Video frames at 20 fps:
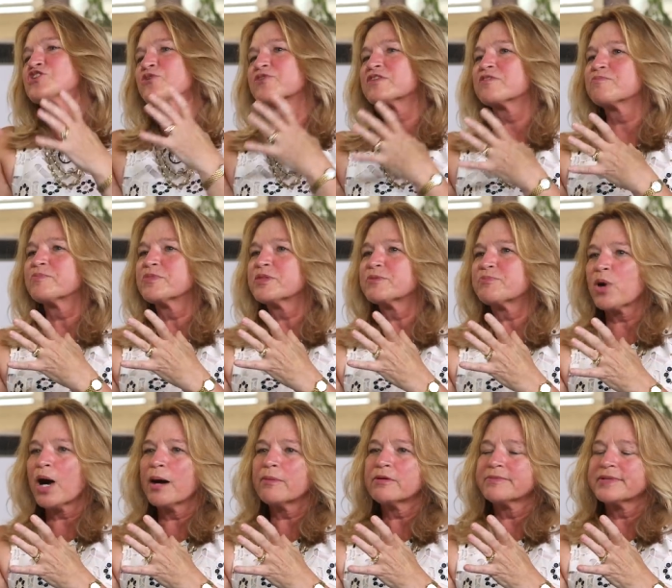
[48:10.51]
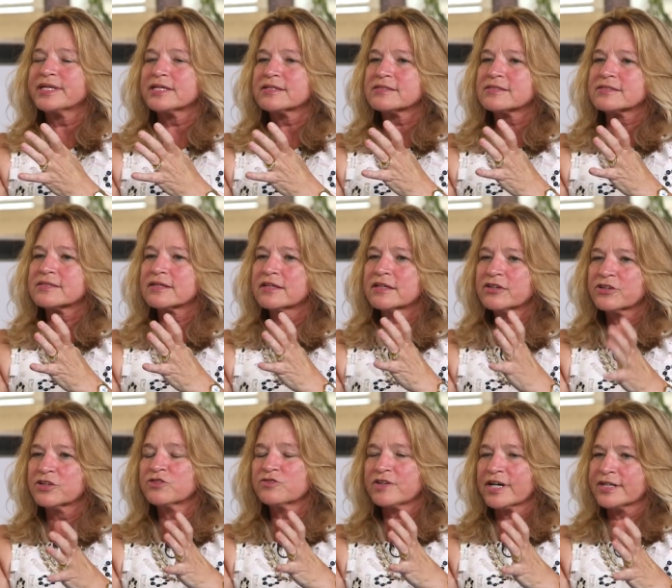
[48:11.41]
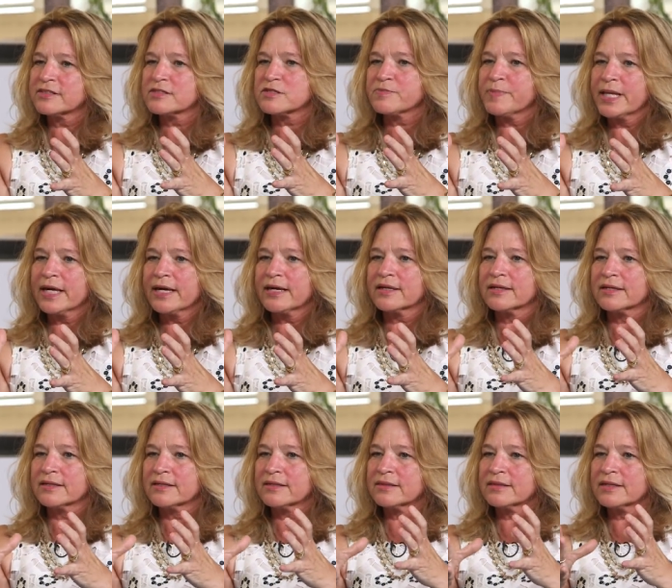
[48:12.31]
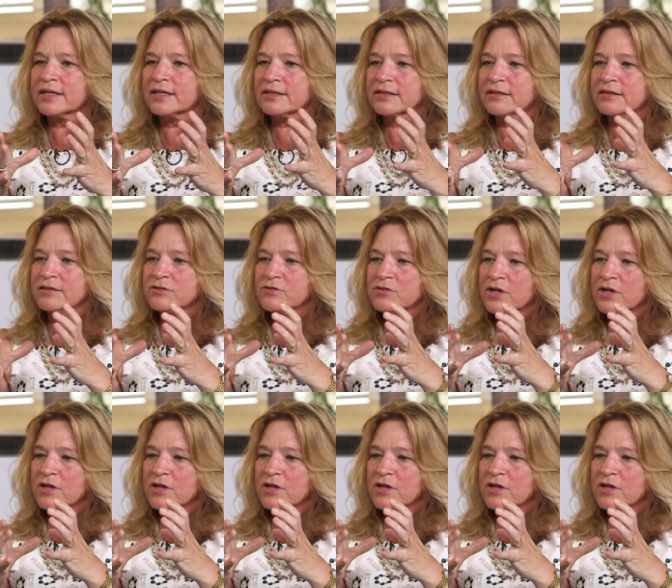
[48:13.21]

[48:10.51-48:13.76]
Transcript: So the, the problem is, here you've got this planet that,